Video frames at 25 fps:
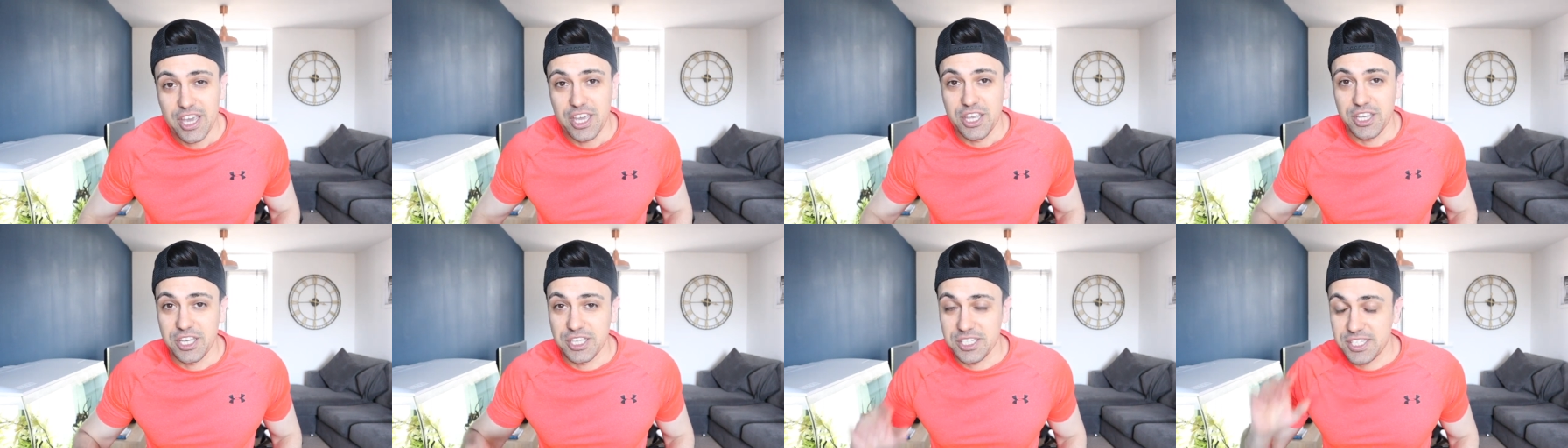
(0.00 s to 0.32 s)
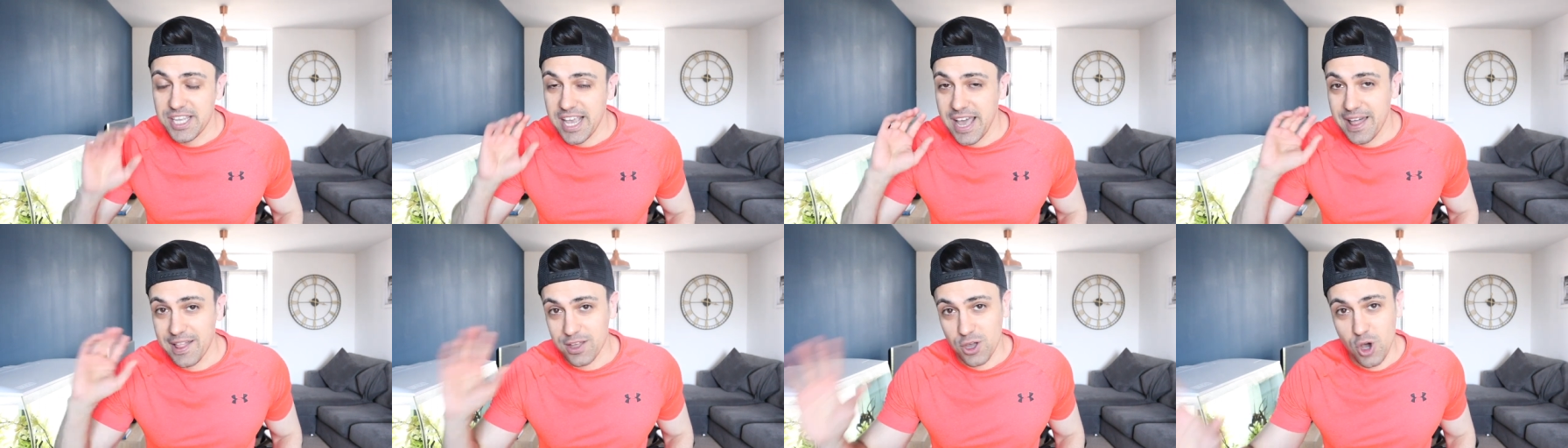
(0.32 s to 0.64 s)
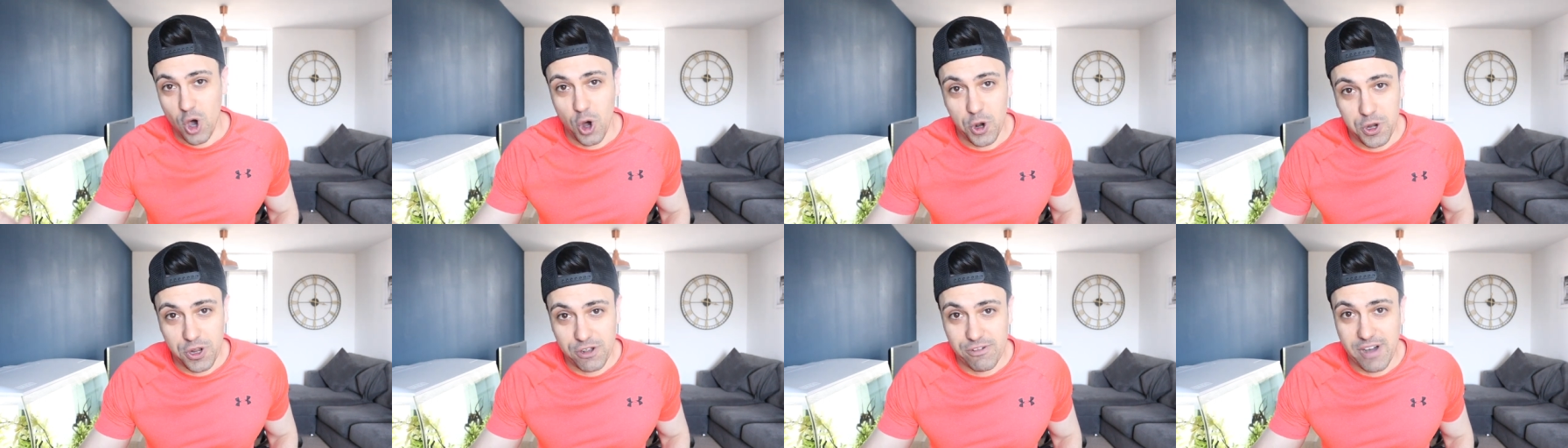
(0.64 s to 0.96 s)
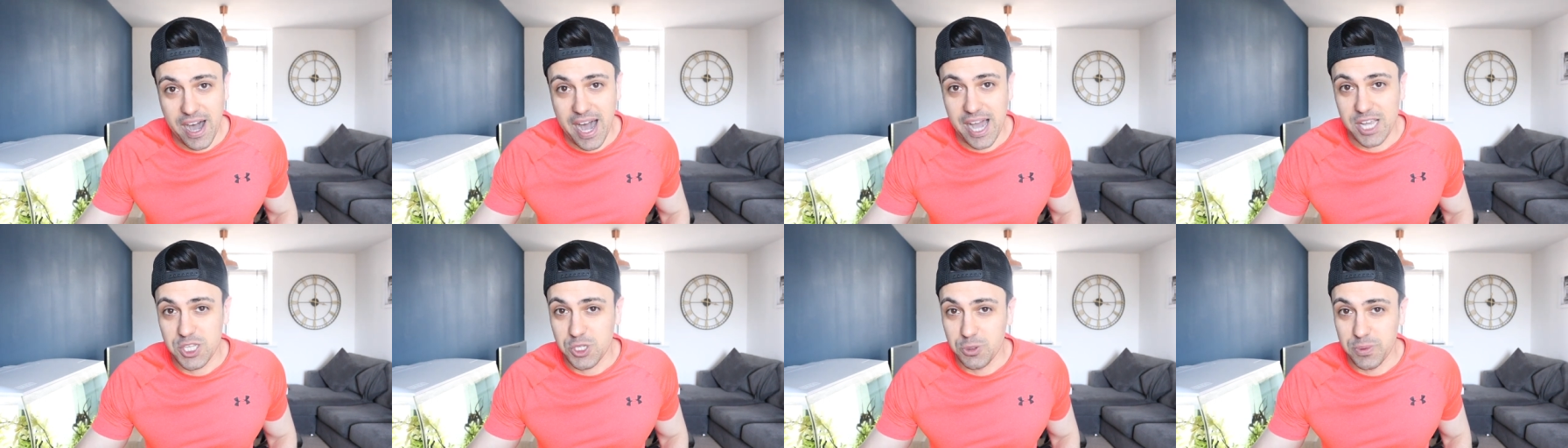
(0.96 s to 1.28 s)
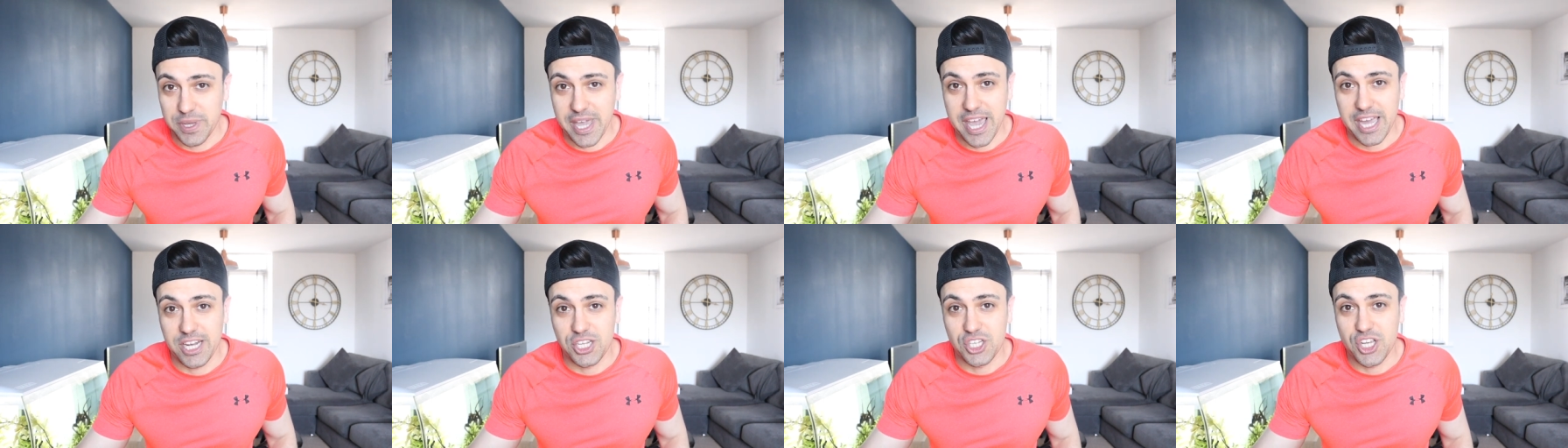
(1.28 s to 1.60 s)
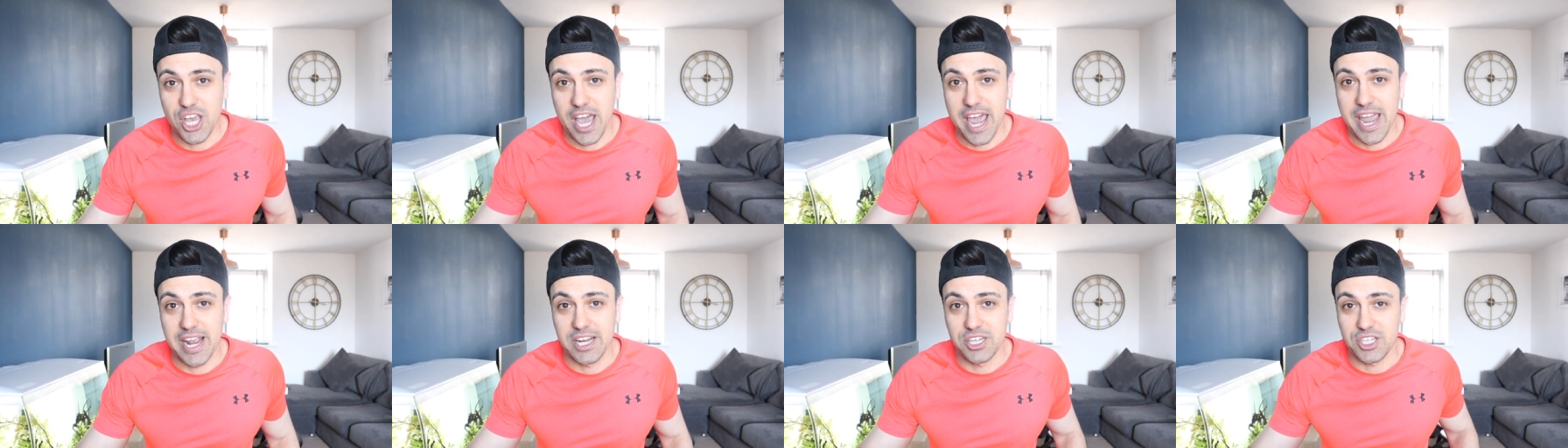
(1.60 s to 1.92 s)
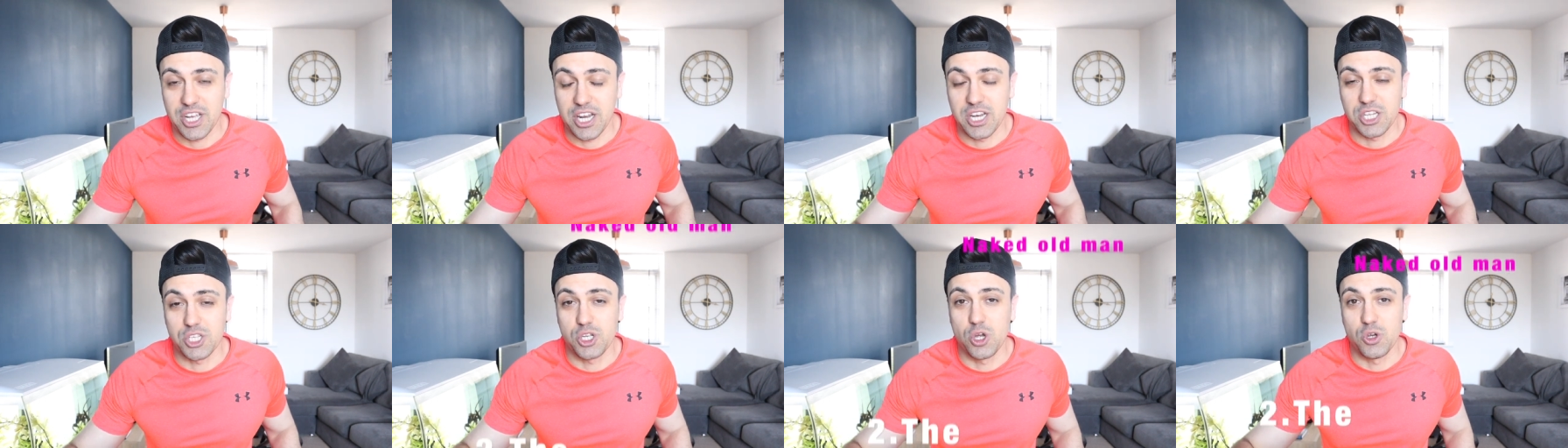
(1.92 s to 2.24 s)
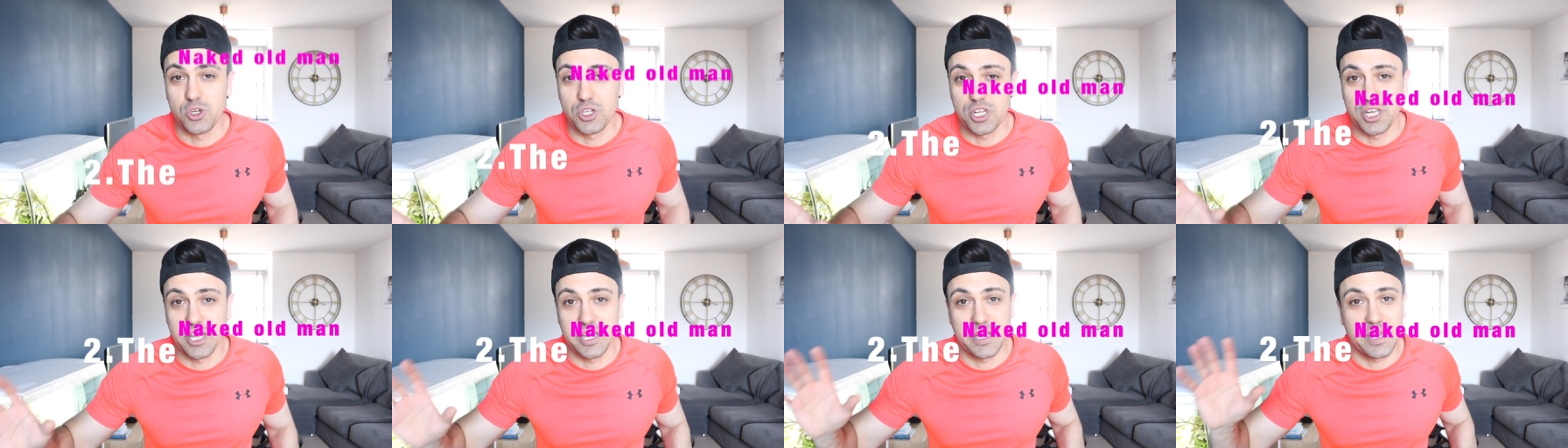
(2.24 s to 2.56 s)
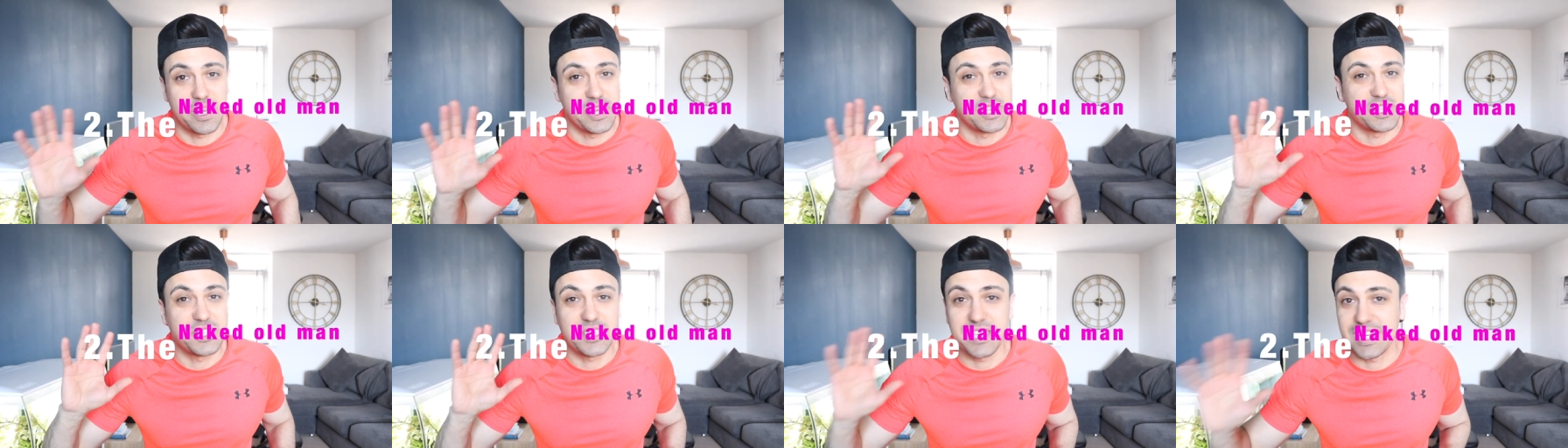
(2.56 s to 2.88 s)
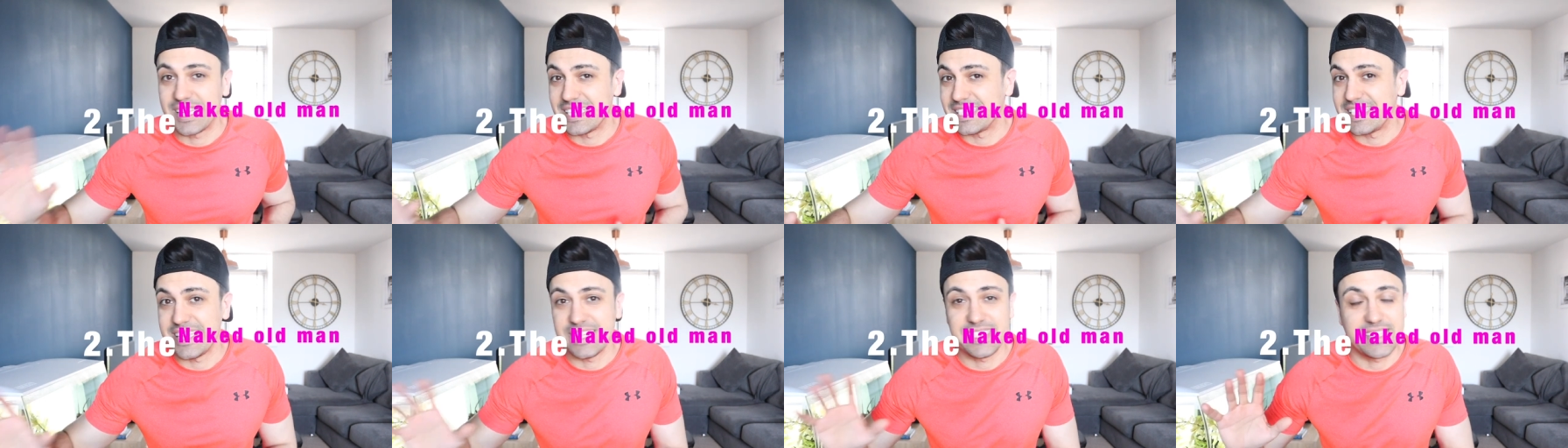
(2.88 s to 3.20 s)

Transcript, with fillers: you see out the corner of your eyes someone getting changed, and it's usually a 60,